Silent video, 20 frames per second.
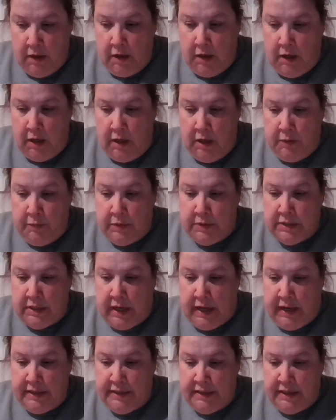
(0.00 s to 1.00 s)
and
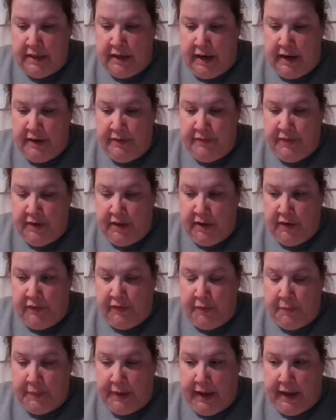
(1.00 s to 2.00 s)
I did it on a video
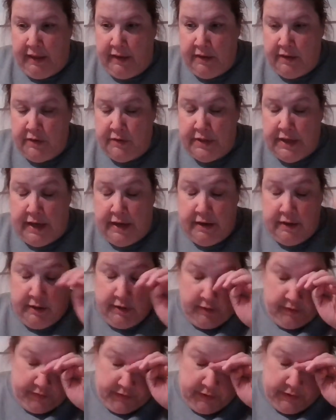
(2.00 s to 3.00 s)
from Gallaudet
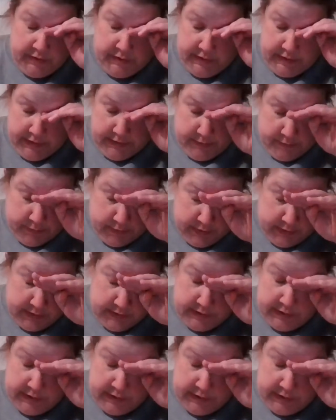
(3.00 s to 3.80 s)
University, which